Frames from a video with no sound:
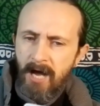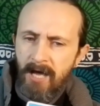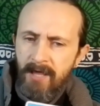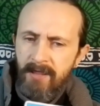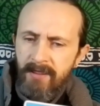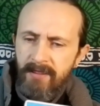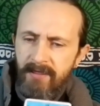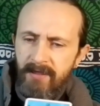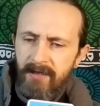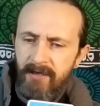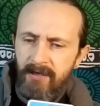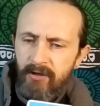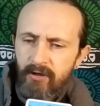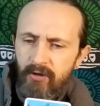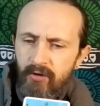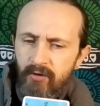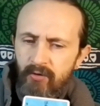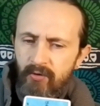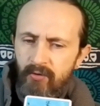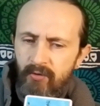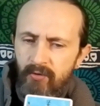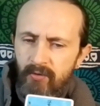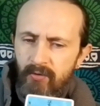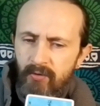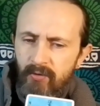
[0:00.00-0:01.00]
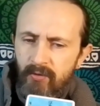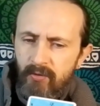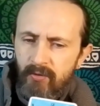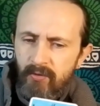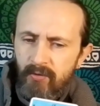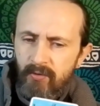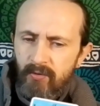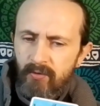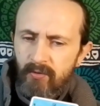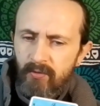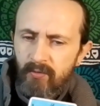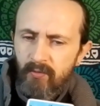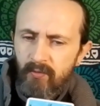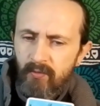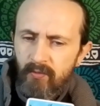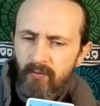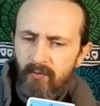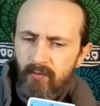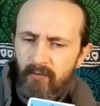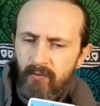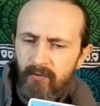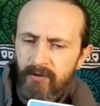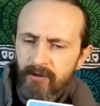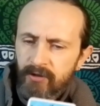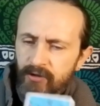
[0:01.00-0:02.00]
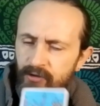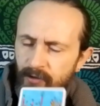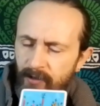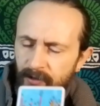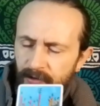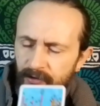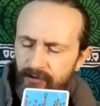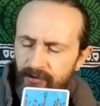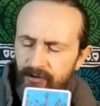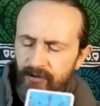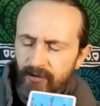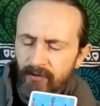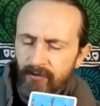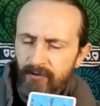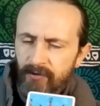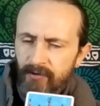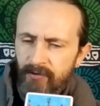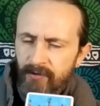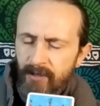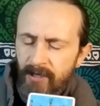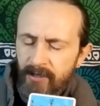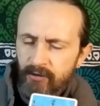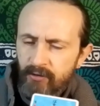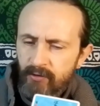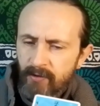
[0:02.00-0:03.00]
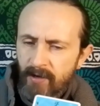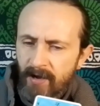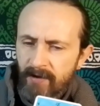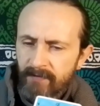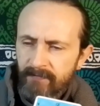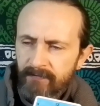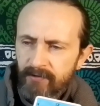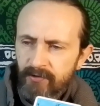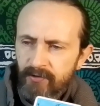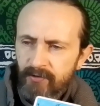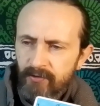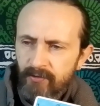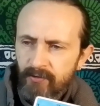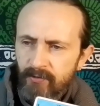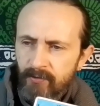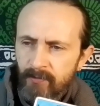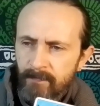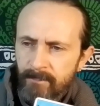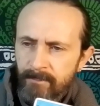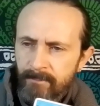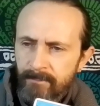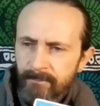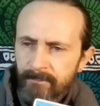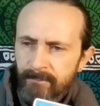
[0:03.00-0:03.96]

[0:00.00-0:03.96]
I think you, they're trying to tell you that you have to